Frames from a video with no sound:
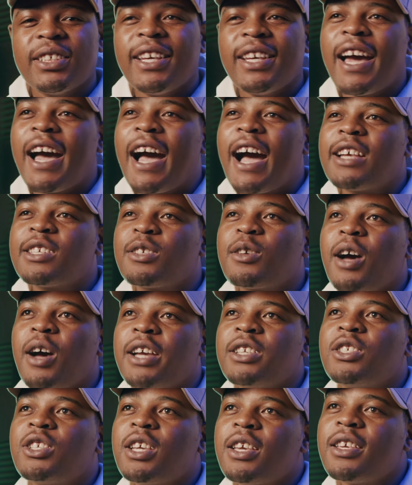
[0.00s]
Yeah, so
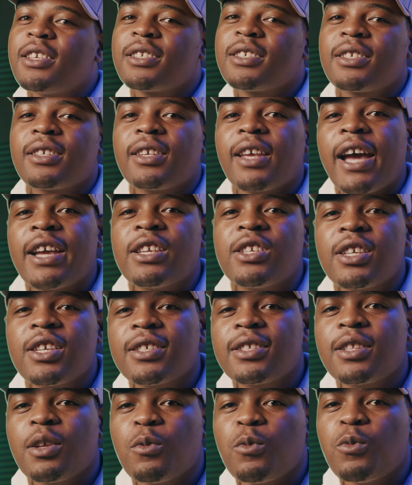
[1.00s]
I chase
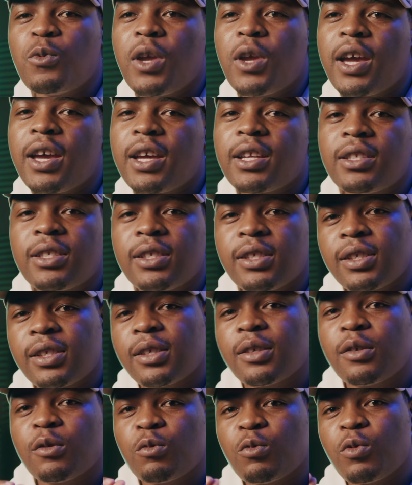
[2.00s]
the weird
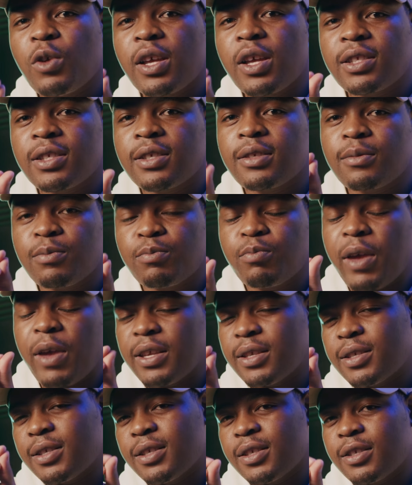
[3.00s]

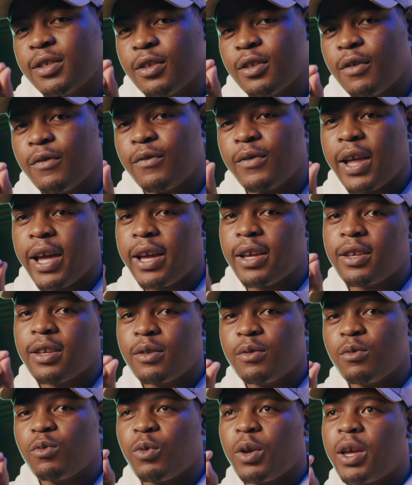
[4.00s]
spaces of like
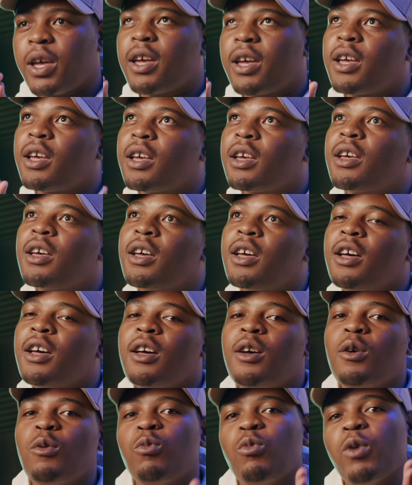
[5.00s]
where
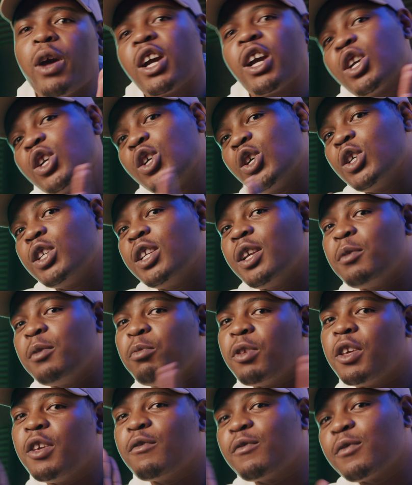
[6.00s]
where good
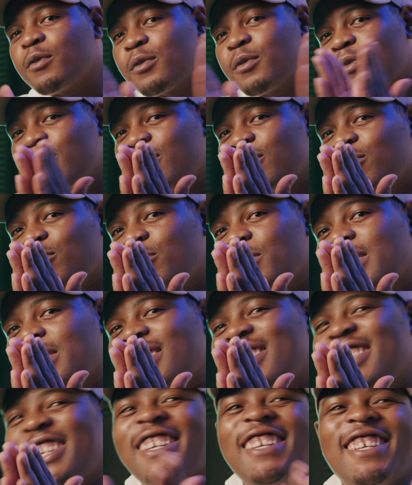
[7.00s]
and evil
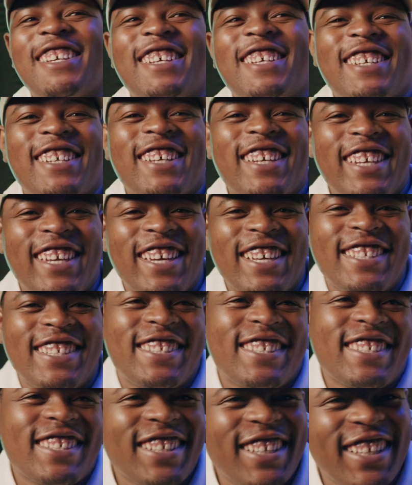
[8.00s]
meet, I
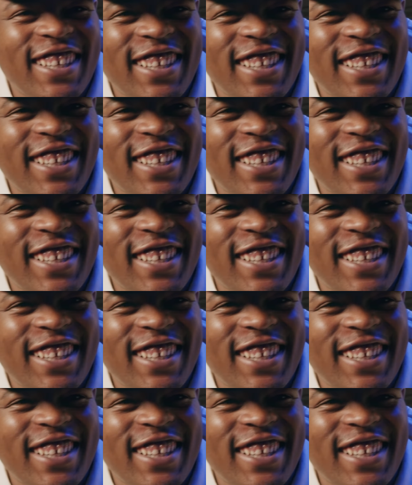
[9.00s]
guess.